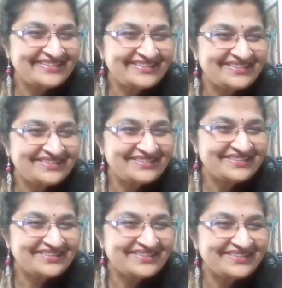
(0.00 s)

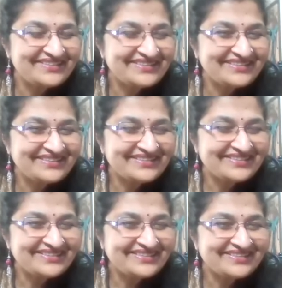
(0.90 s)

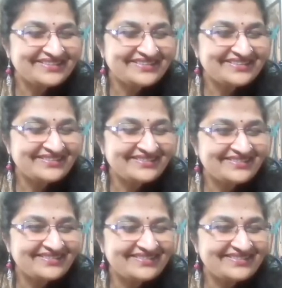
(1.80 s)

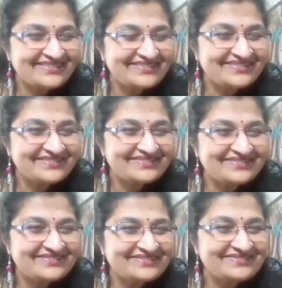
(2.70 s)

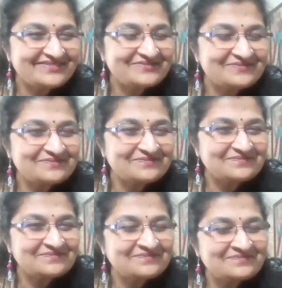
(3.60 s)

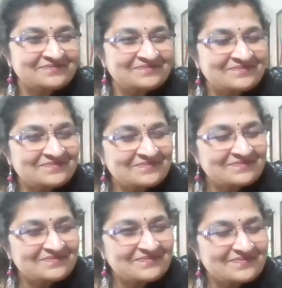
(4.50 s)

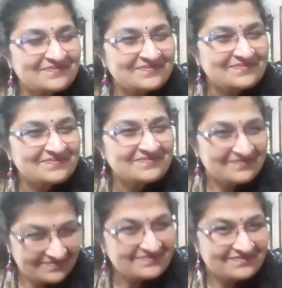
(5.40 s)

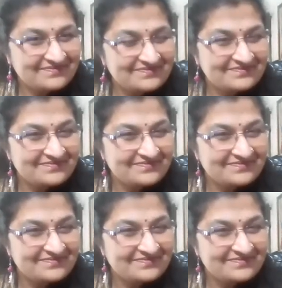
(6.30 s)
The person shown says nothing.